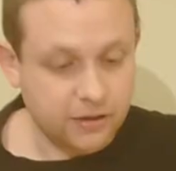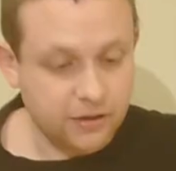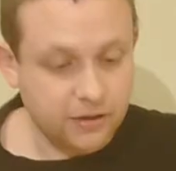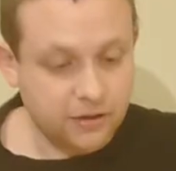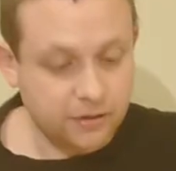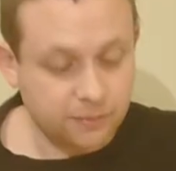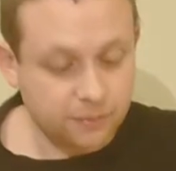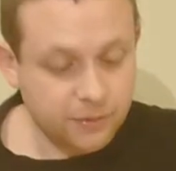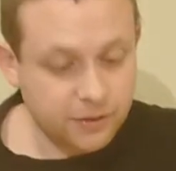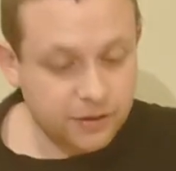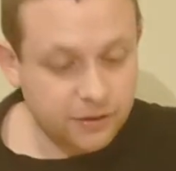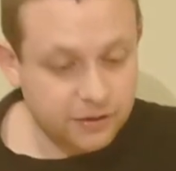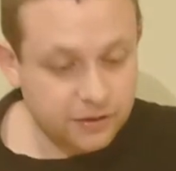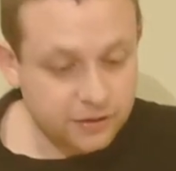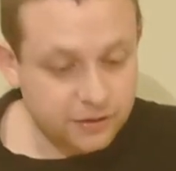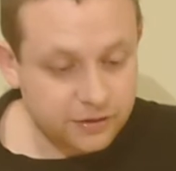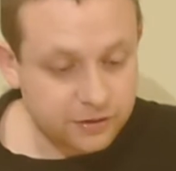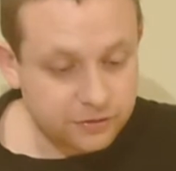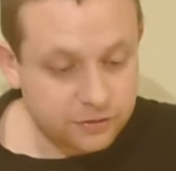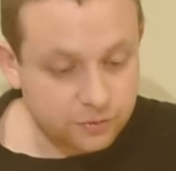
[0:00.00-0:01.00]
he can be the
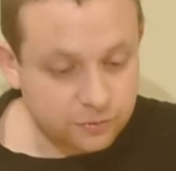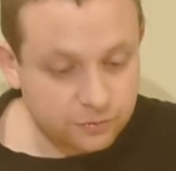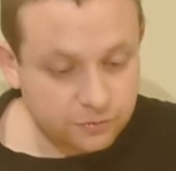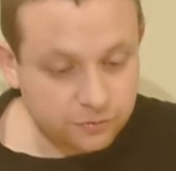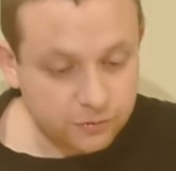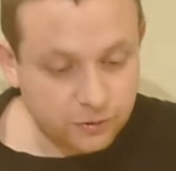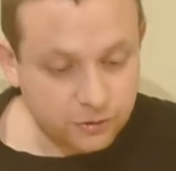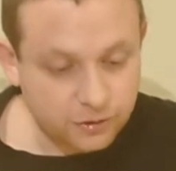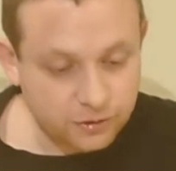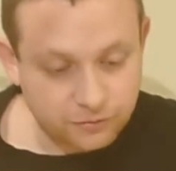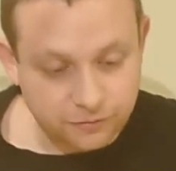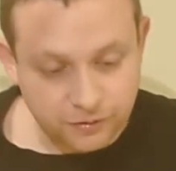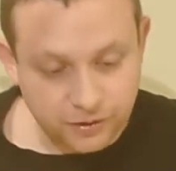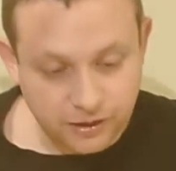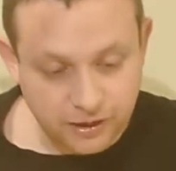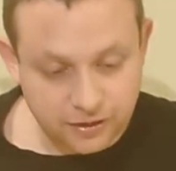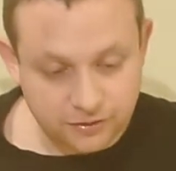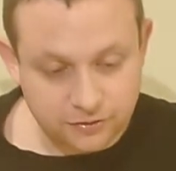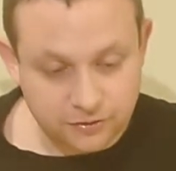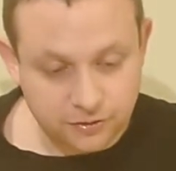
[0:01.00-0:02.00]
initial fodder for the
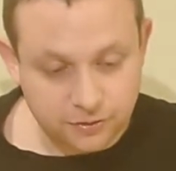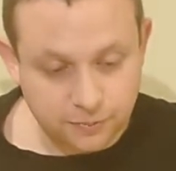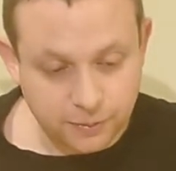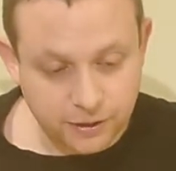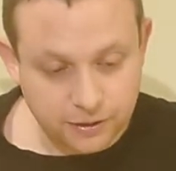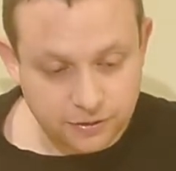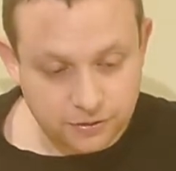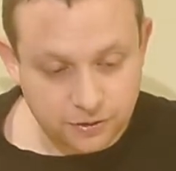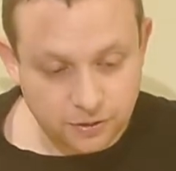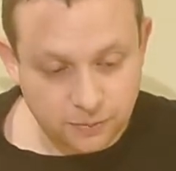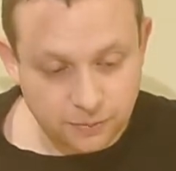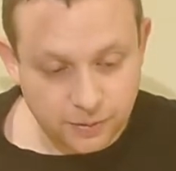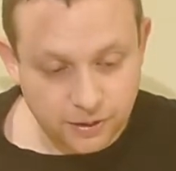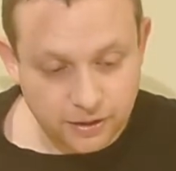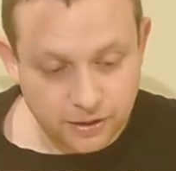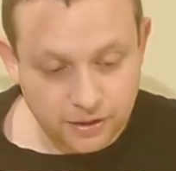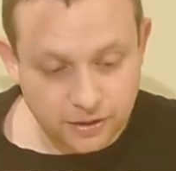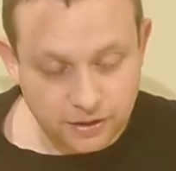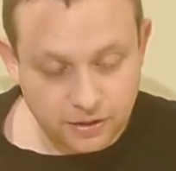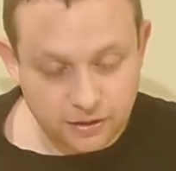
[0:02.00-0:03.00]
Atticop,
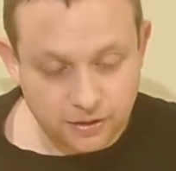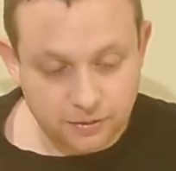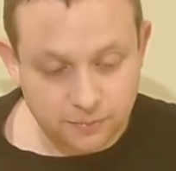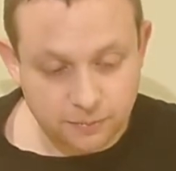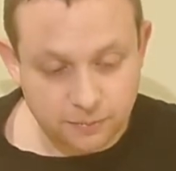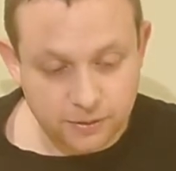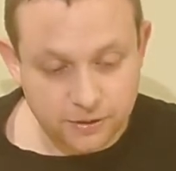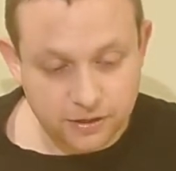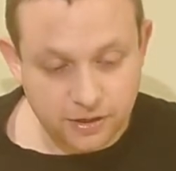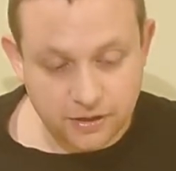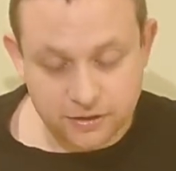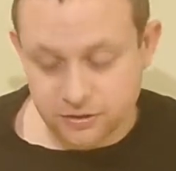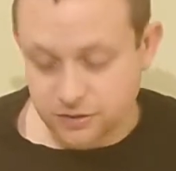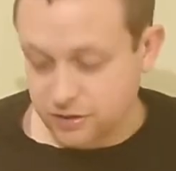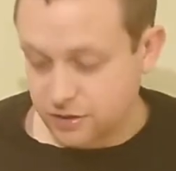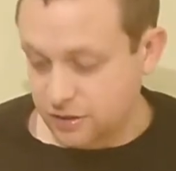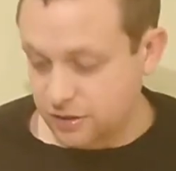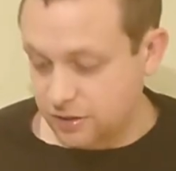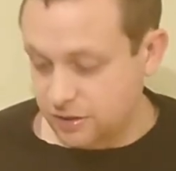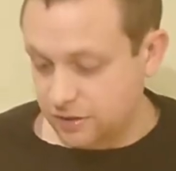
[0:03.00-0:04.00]
and then I can
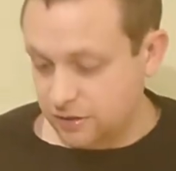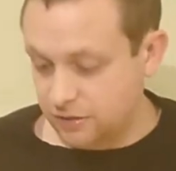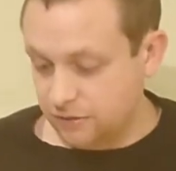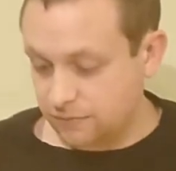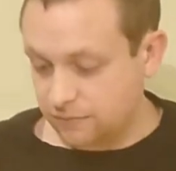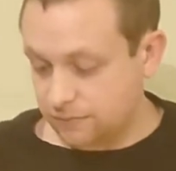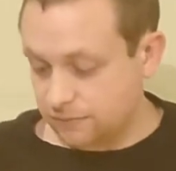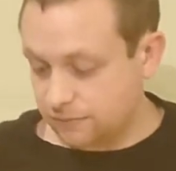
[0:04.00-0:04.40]
potentially